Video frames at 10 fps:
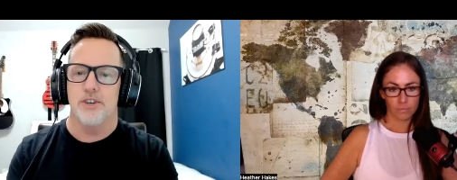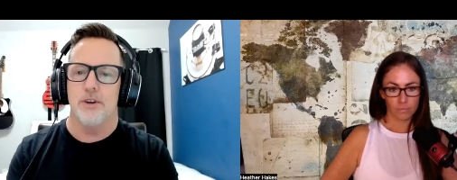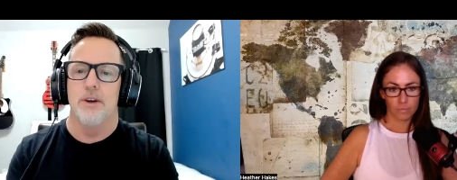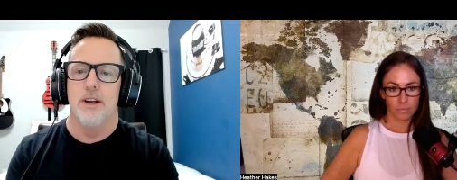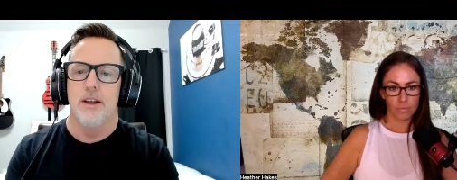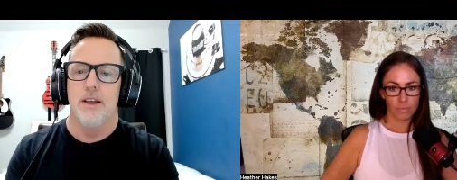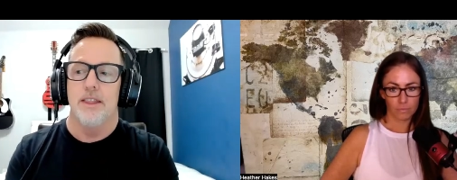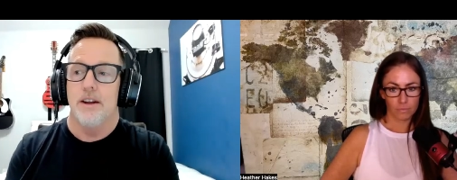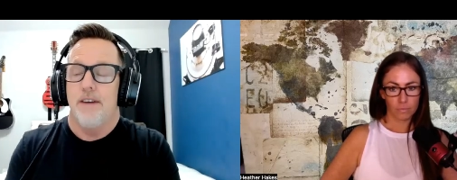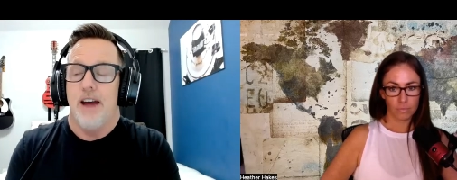Speaker 1: you
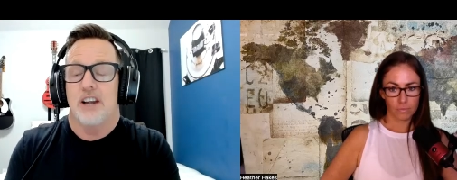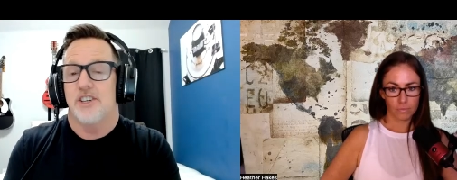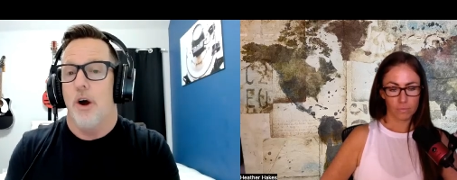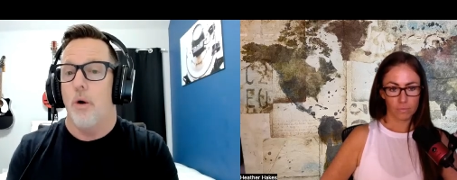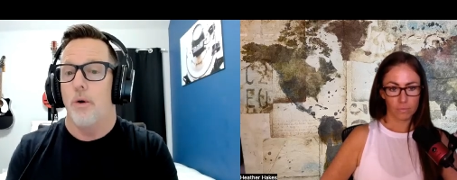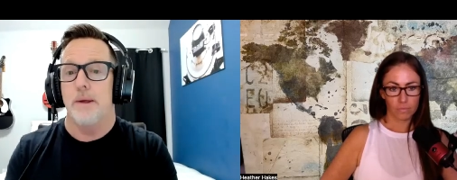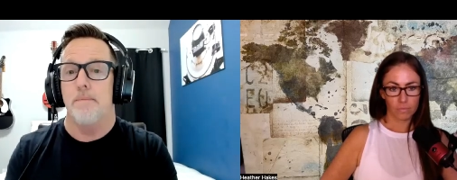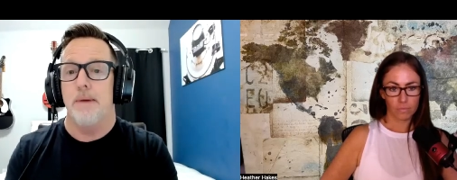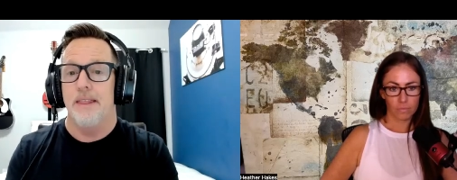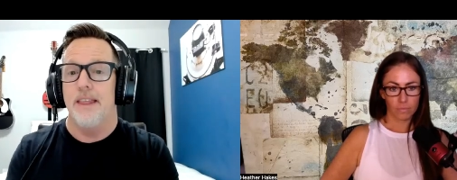that have actually already
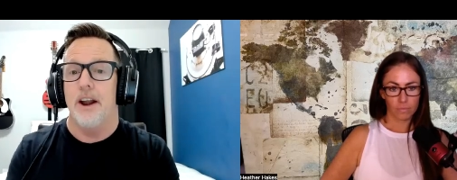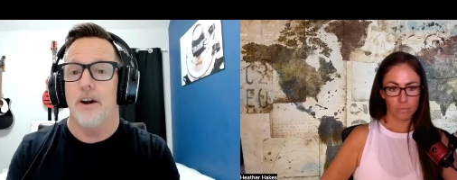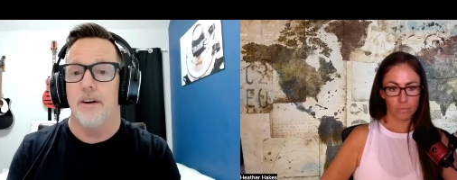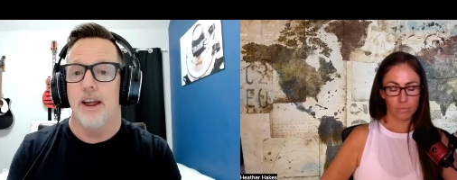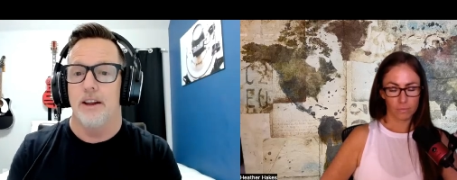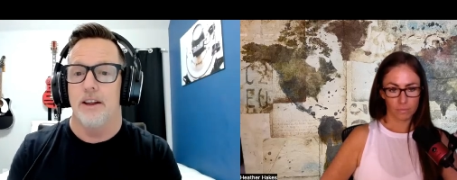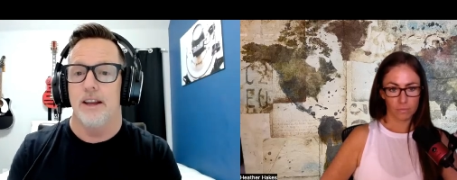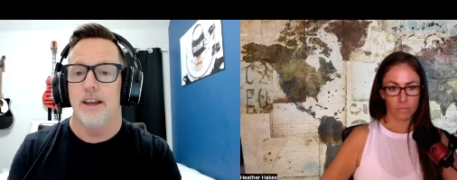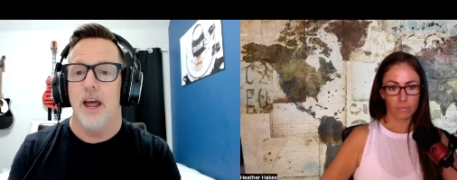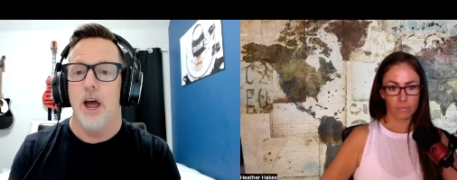been there and
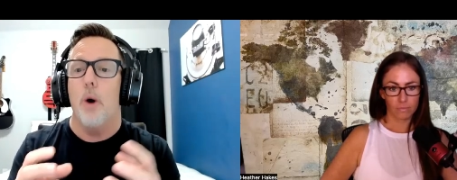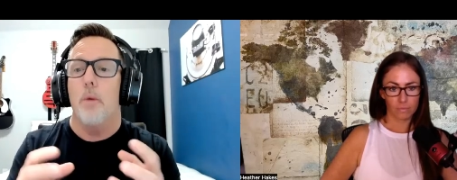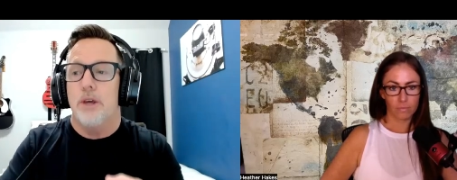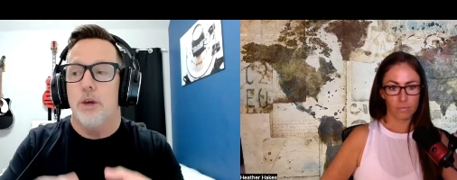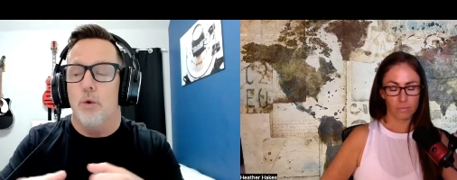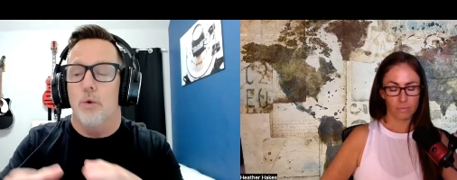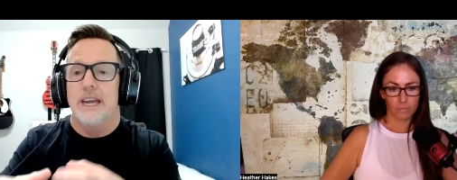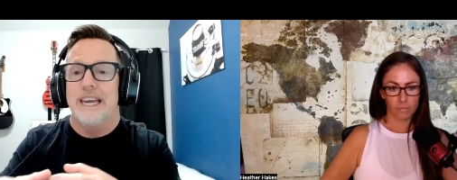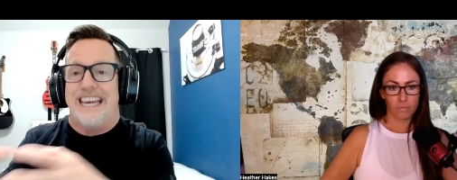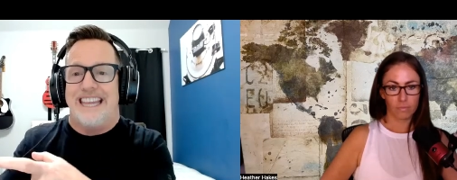can help you
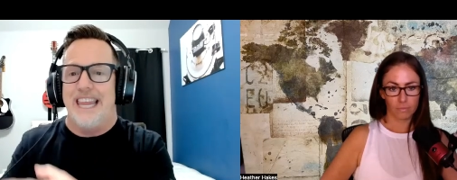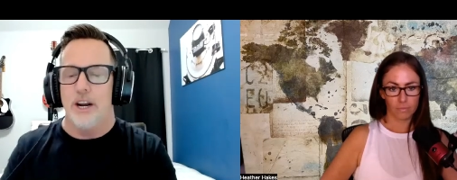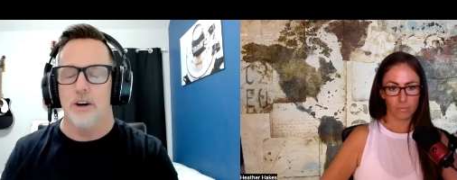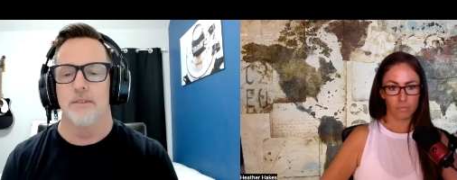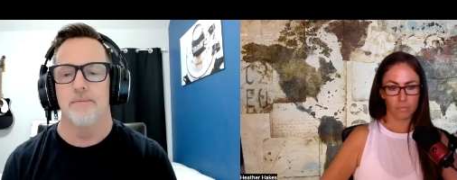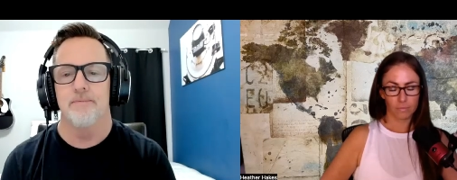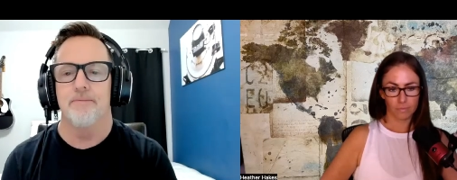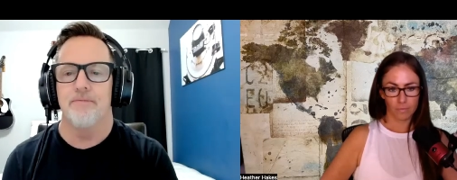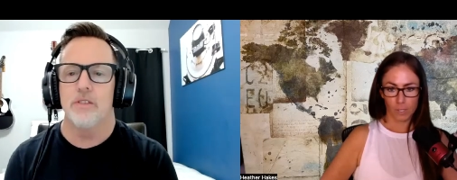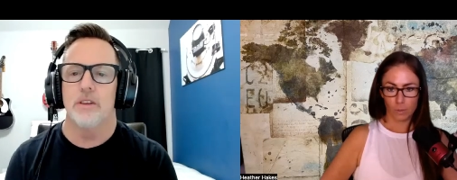get there.
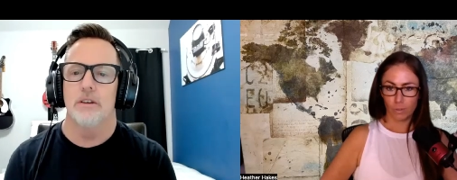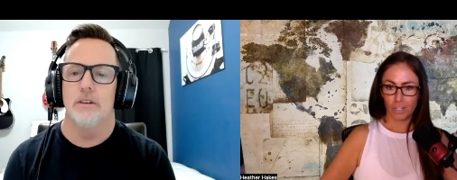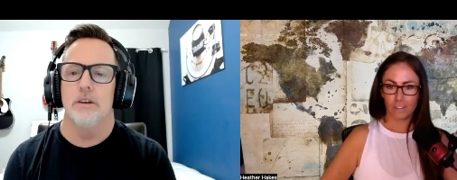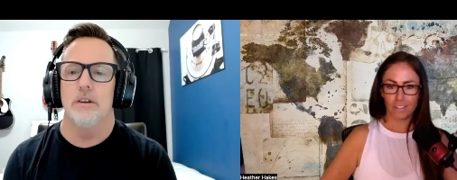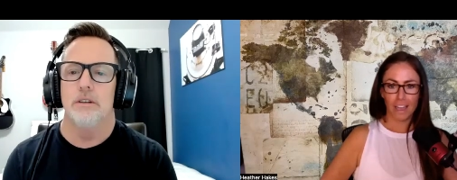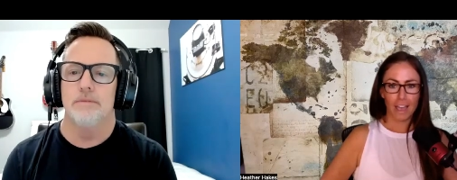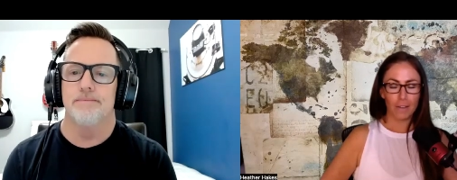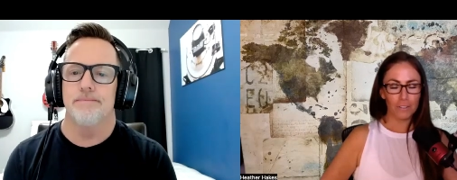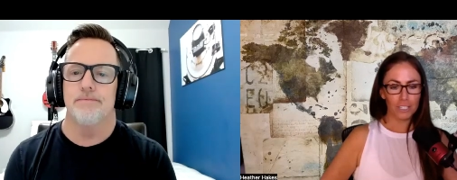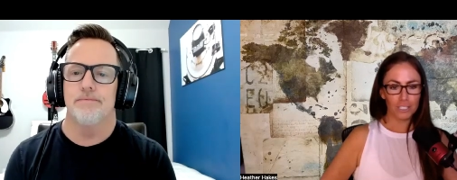
Speaker 2: We are the
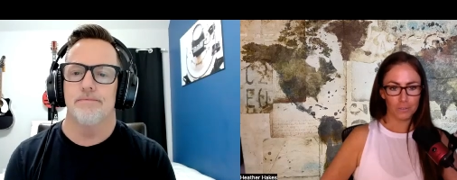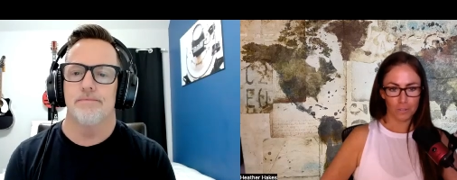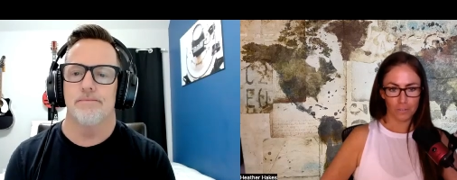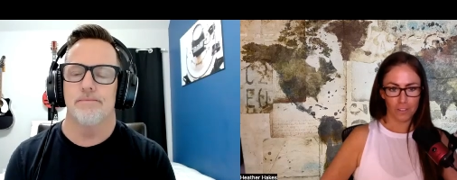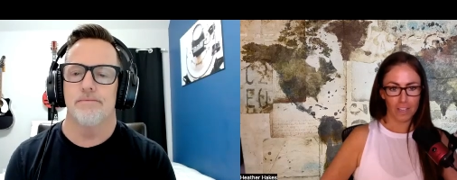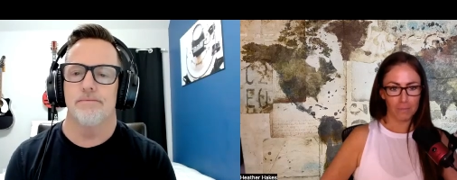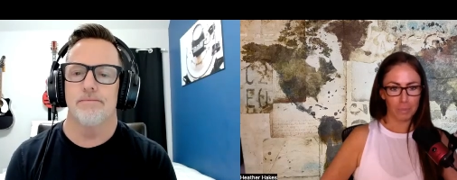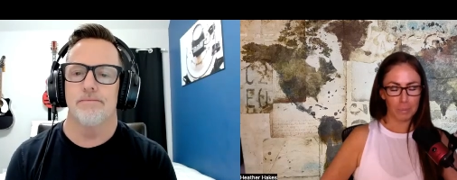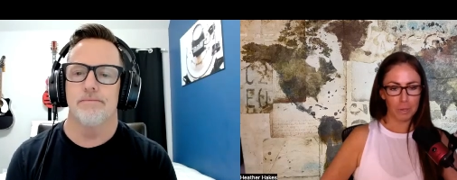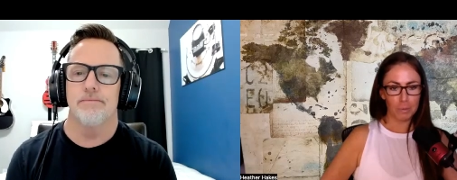average of the
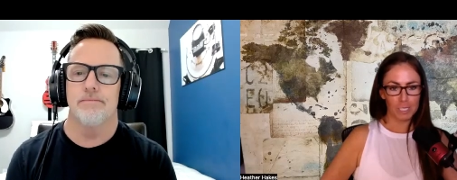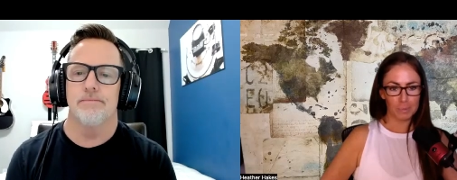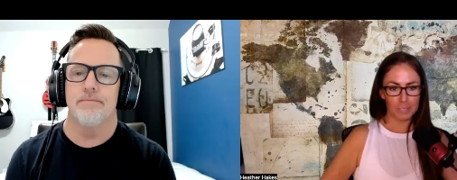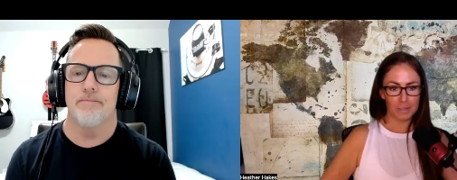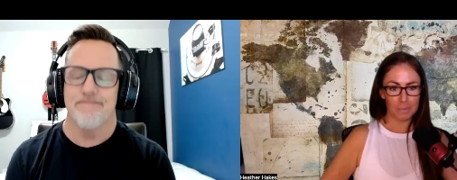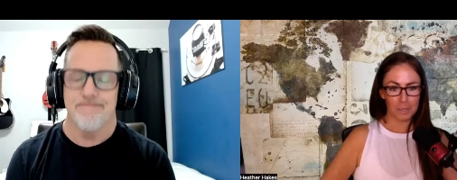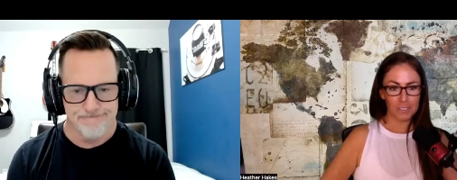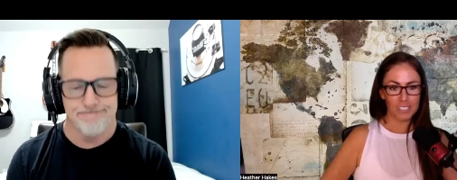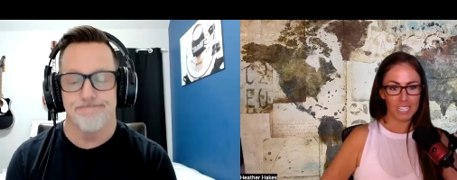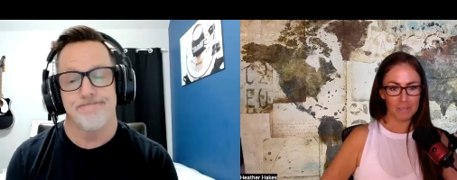five people we spend the
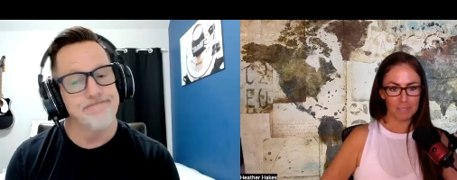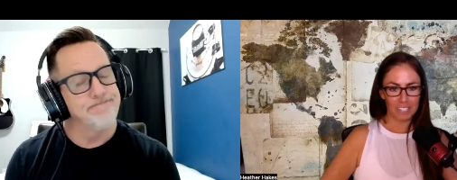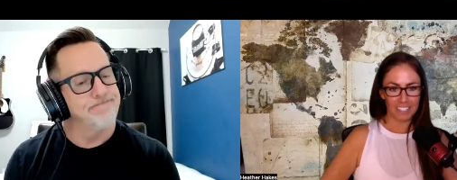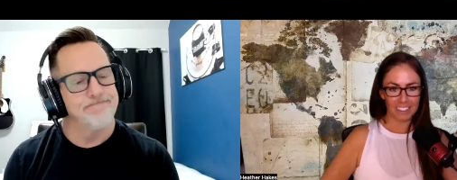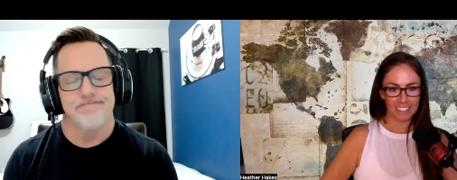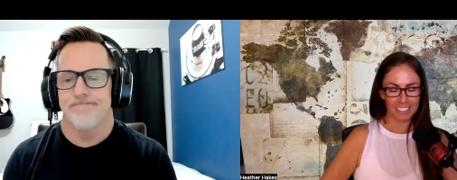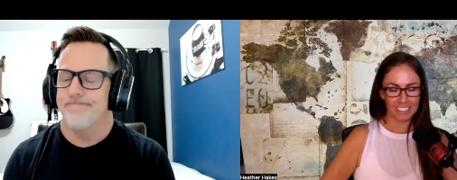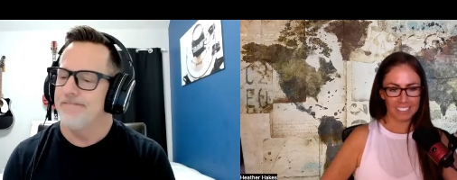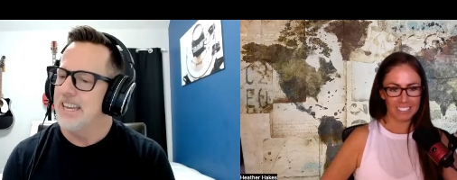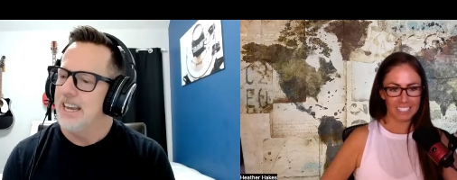most time with.
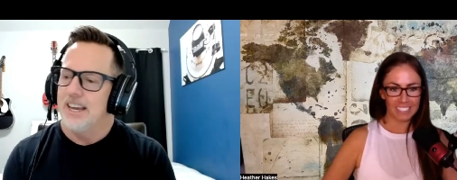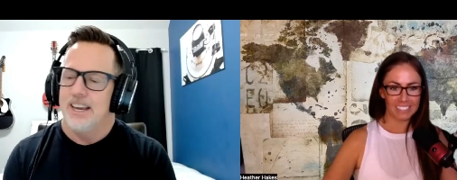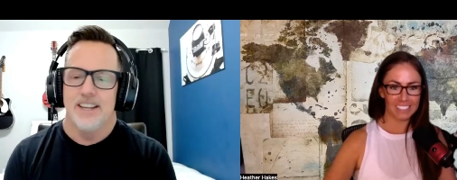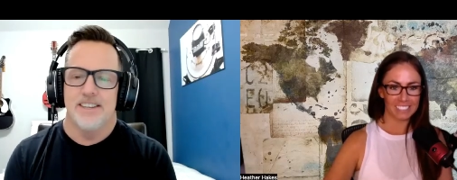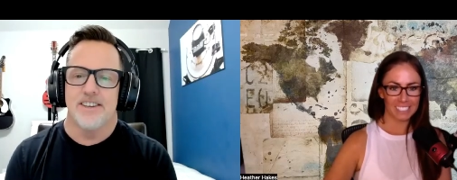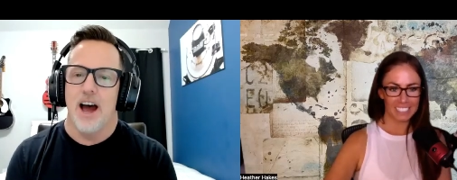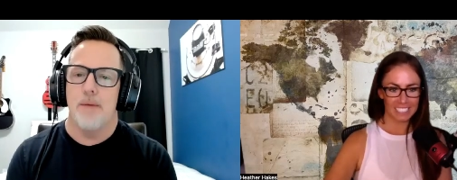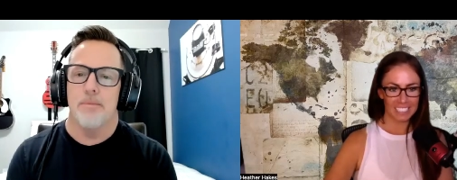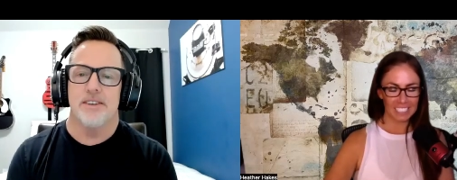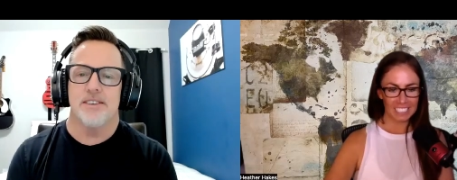Yes.
Speaker 1: It's
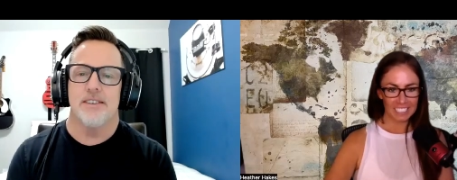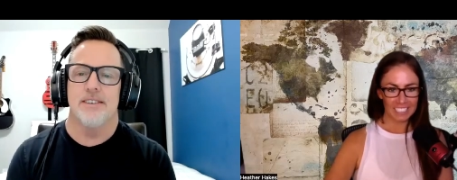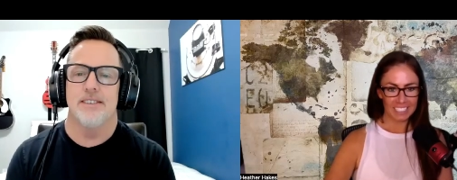timeless.